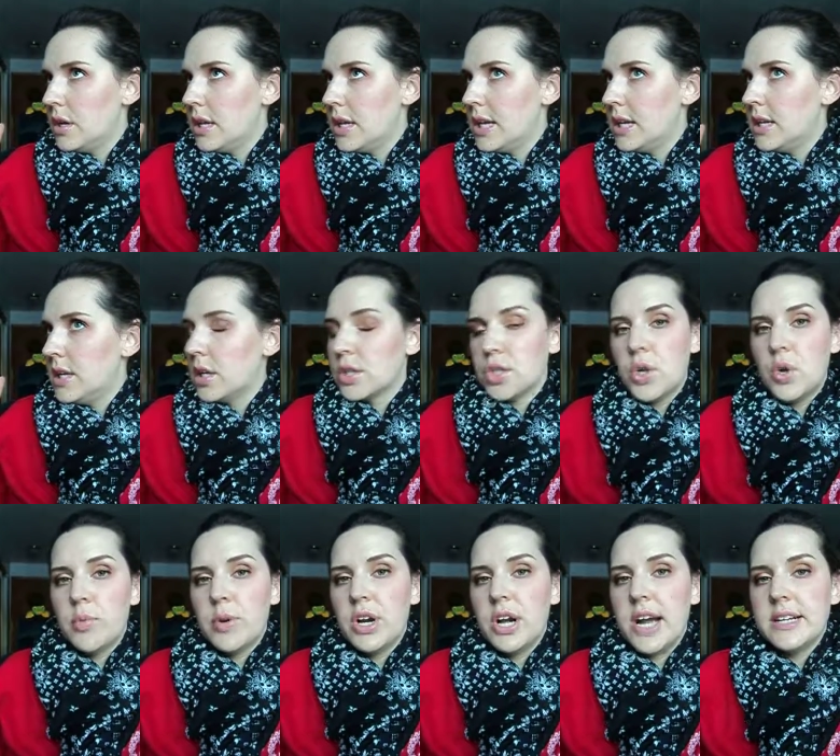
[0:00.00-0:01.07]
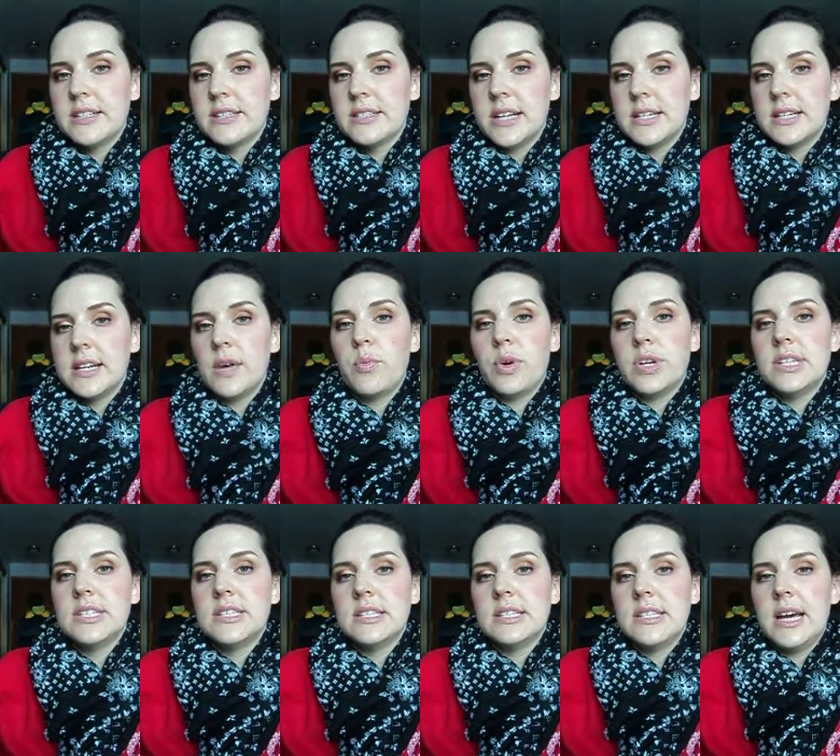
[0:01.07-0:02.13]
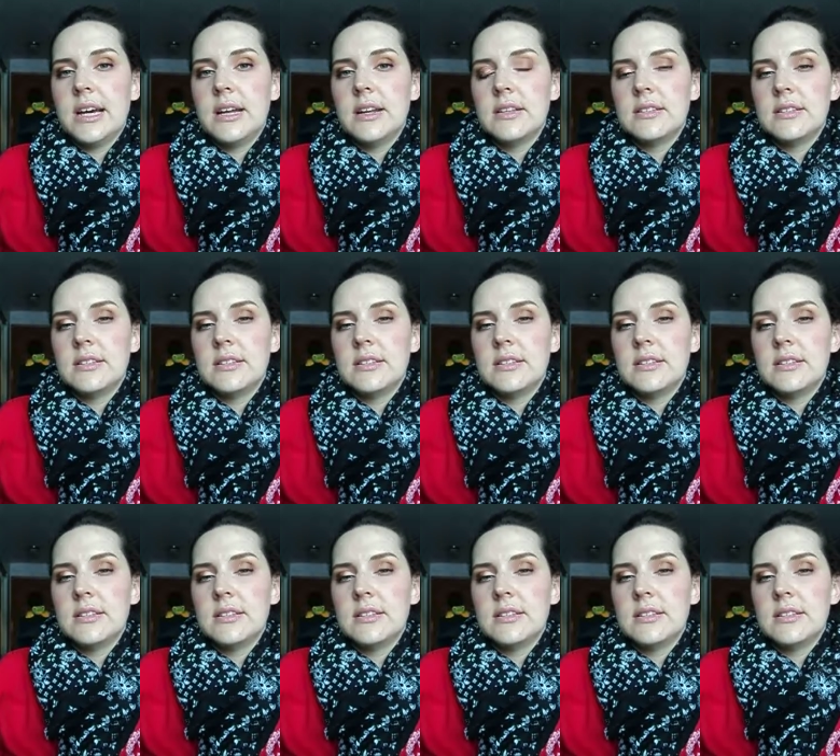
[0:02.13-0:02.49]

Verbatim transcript: In October, I decided I wanted to get